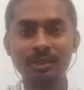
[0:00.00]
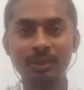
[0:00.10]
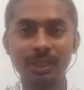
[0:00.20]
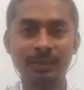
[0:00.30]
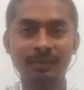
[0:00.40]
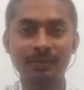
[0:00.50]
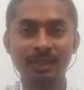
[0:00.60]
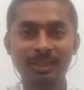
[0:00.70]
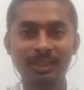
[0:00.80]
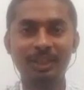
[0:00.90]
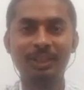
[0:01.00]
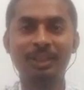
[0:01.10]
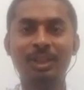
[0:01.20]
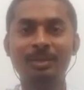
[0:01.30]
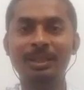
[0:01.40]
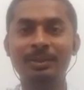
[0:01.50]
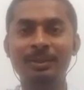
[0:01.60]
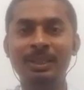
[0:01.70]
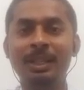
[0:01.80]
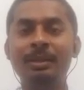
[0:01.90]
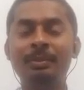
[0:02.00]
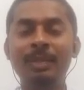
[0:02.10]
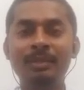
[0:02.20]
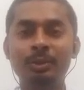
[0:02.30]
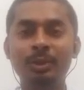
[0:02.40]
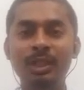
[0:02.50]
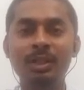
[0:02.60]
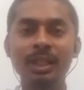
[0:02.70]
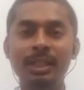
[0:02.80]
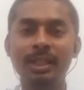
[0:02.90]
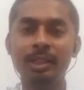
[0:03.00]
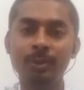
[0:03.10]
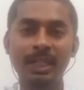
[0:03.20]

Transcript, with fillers: only. Don't believe that may sooner or later you will